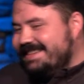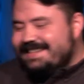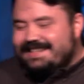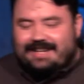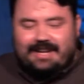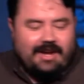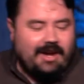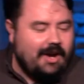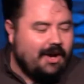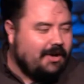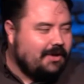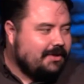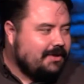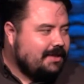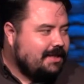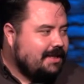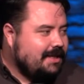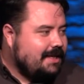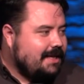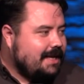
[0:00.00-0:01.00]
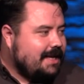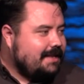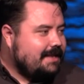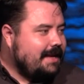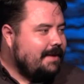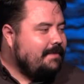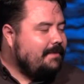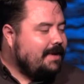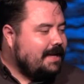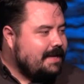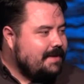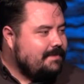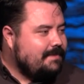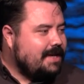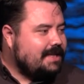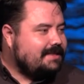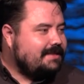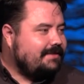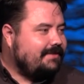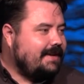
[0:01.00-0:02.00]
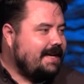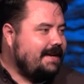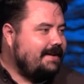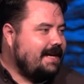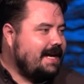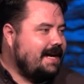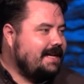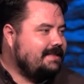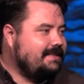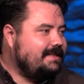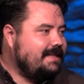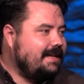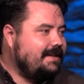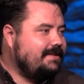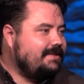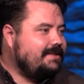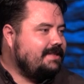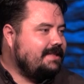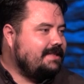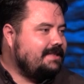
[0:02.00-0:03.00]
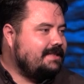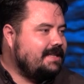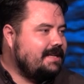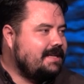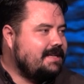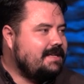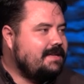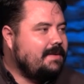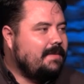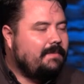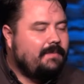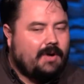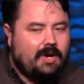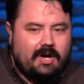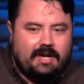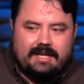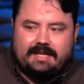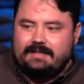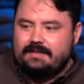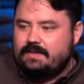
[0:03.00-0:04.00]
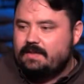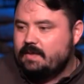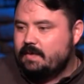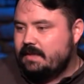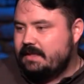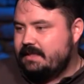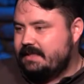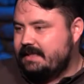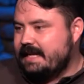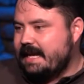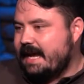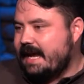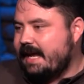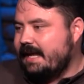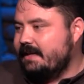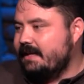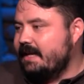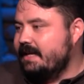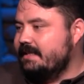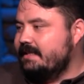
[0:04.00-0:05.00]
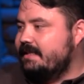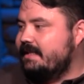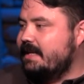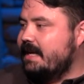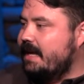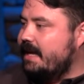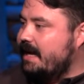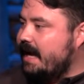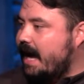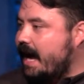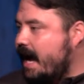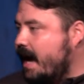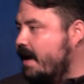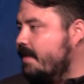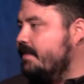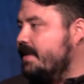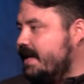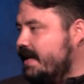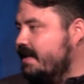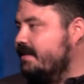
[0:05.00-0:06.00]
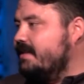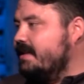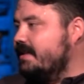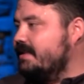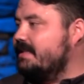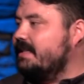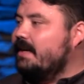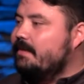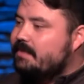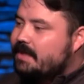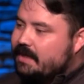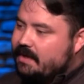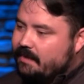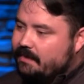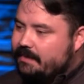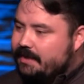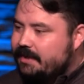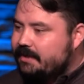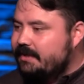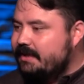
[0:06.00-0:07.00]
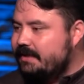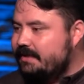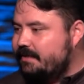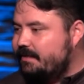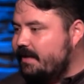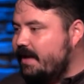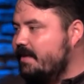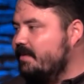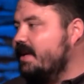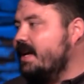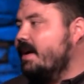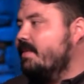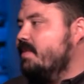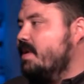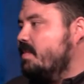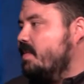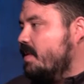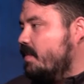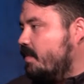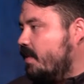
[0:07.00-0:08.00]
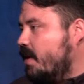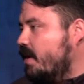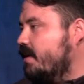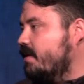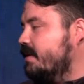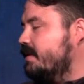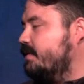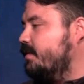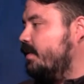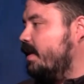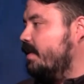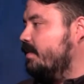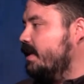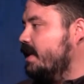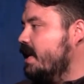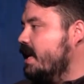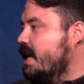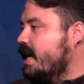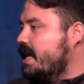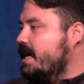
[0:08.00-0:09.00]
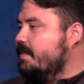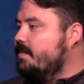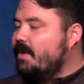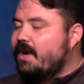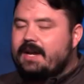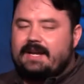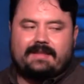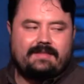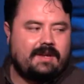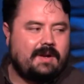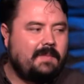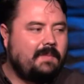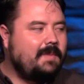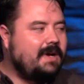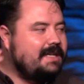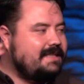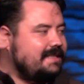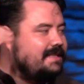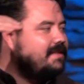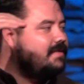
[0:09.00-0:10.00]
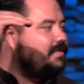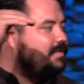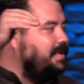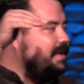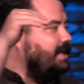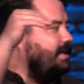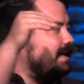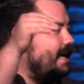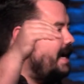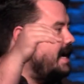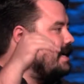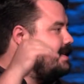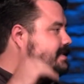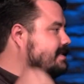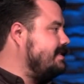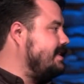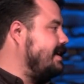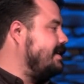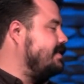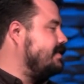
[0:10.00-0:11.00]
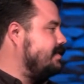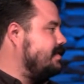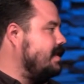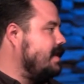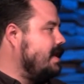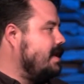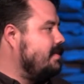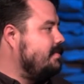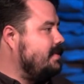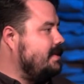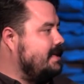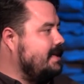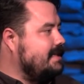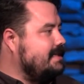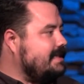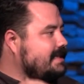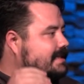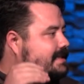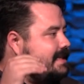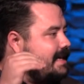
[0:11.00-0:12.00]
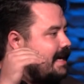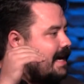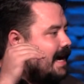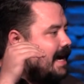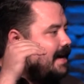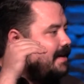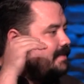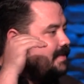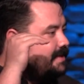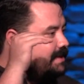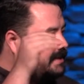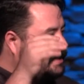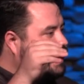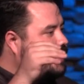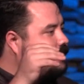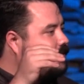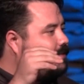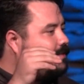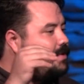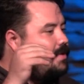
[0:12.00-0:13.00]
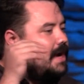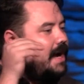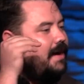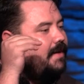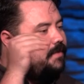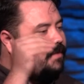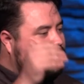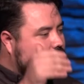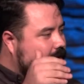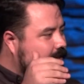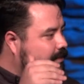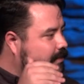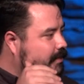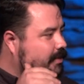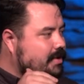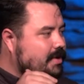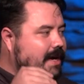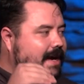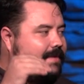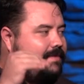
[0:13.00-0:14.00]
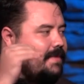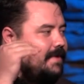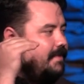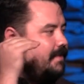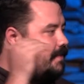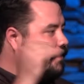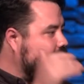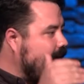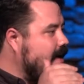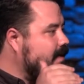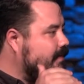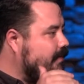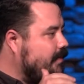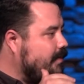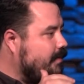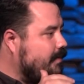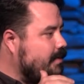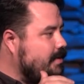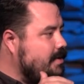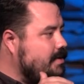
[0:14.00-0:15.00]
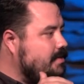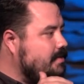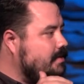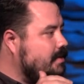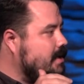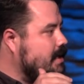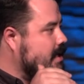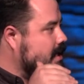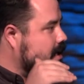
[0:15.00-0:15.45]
no. Then he must have had high standards. This son bought into his dad and said, "I'm in this. I'm going to build this family. I'm going to be a part of this family." He bought in. There must have been high standards because he said, "I'm slaving for you. I've worked for you. I've been faithful for you.